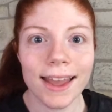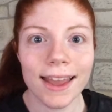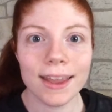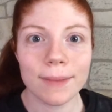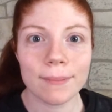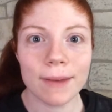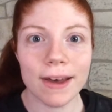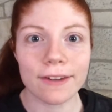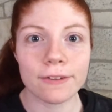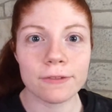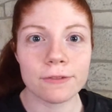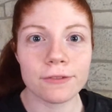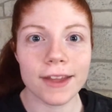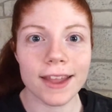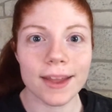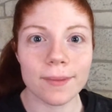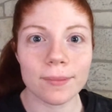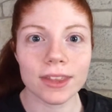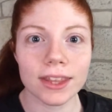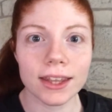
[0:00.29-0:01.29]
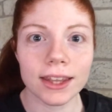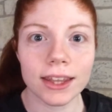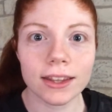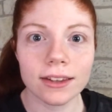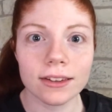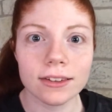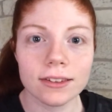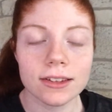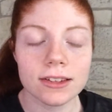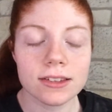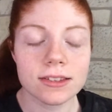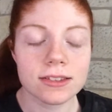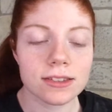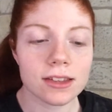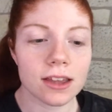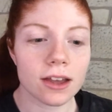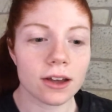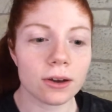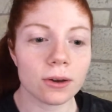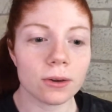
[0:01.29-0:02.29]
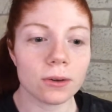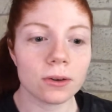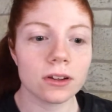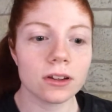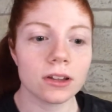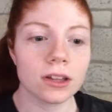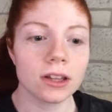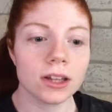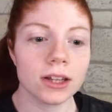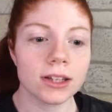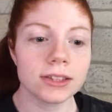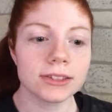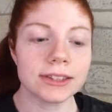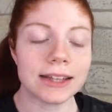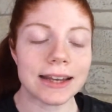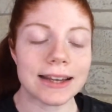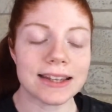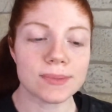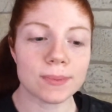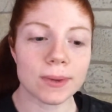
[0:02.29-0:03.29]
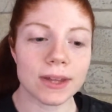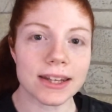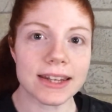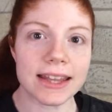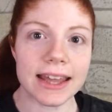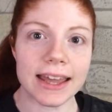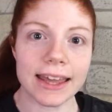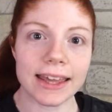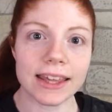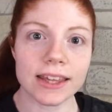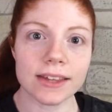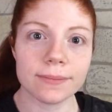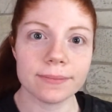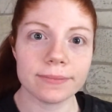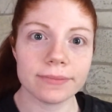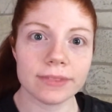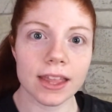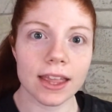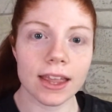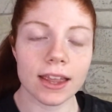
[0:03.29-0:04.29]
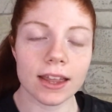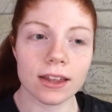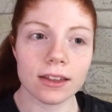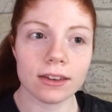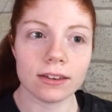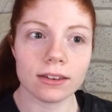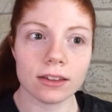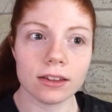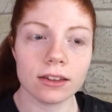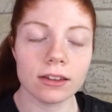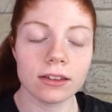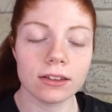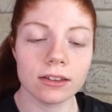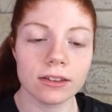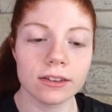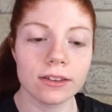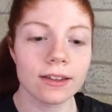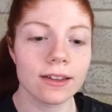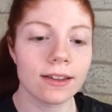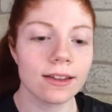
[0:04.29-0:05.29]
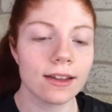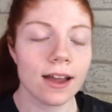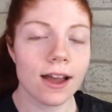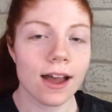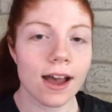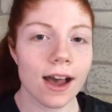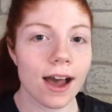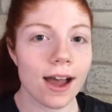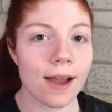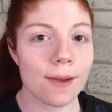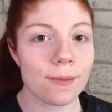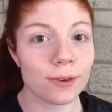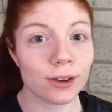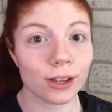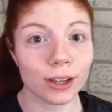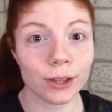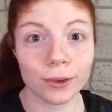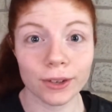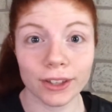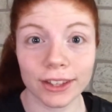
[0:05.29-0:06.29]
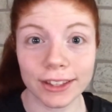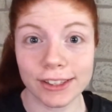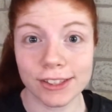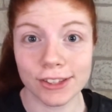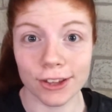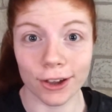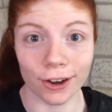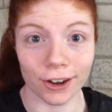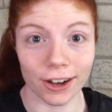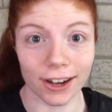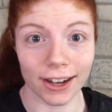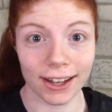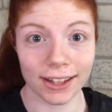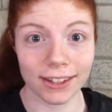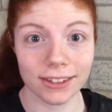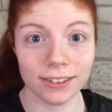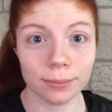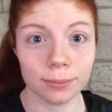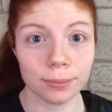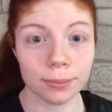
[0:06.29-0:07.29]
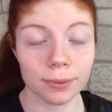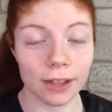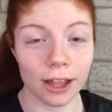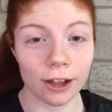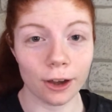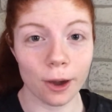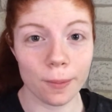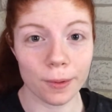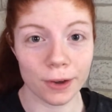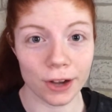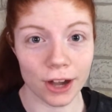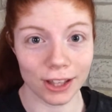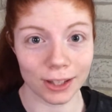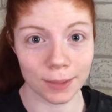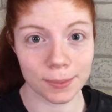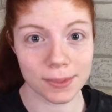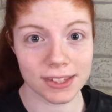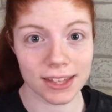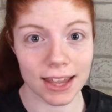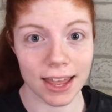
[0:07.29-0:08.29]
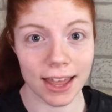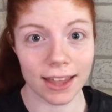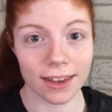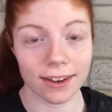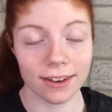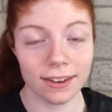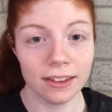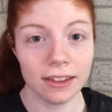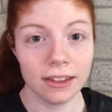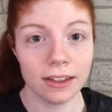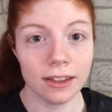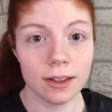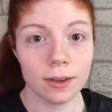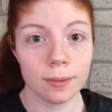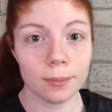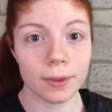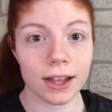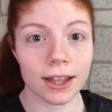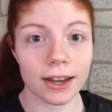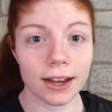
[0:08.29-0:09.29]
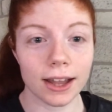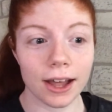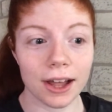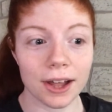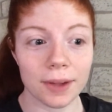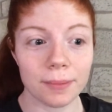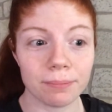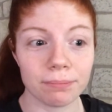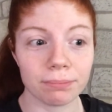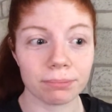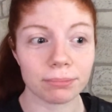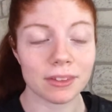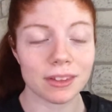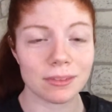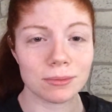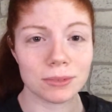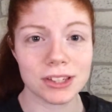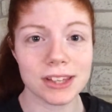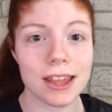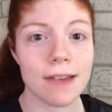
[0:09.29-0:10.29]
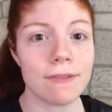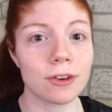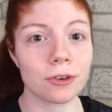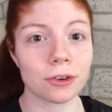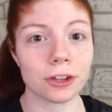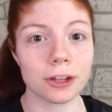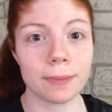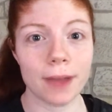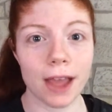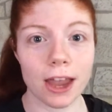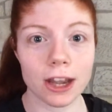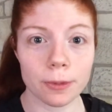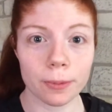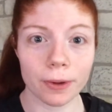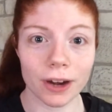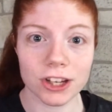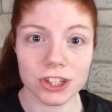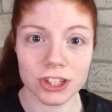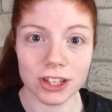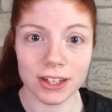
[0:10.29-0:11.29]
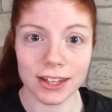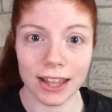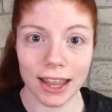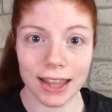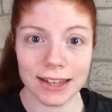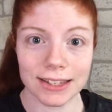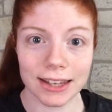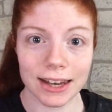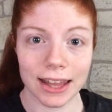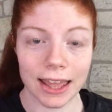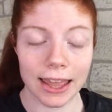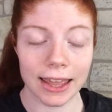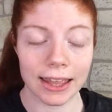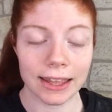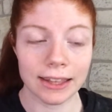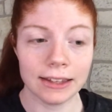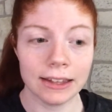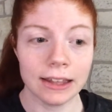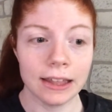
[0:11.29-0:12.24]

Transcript: Hey Mountain Family. So today's Monday and I'm really really sorry. I hope you're not upset but um, I'm just having a really bad depression day today.